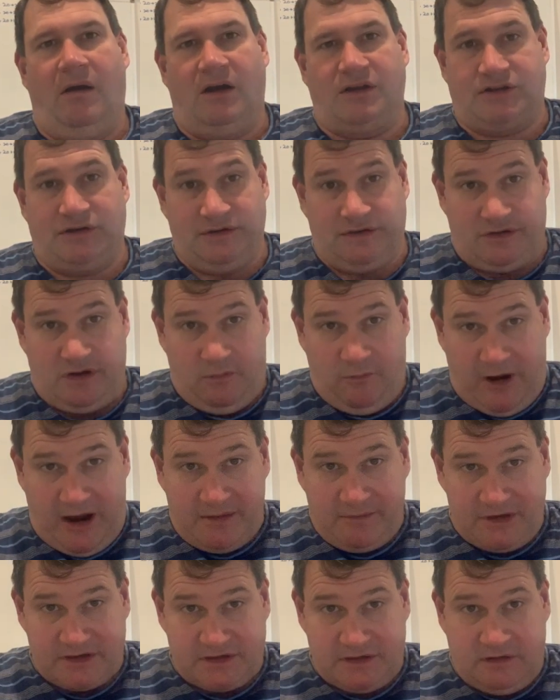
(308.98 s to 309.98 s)
I should stop
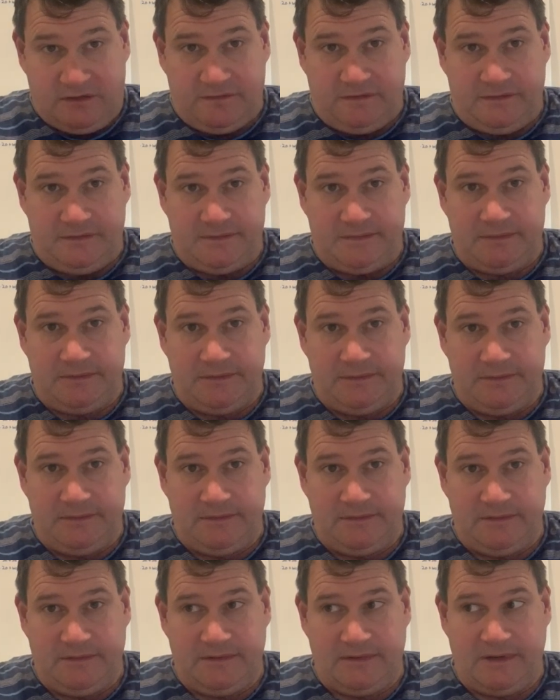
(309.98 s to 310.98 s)
weighing myself.
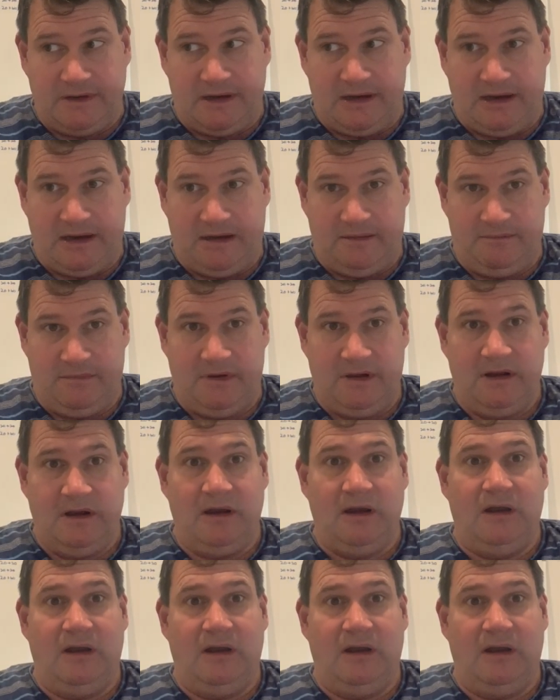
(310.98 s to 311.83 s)
Um,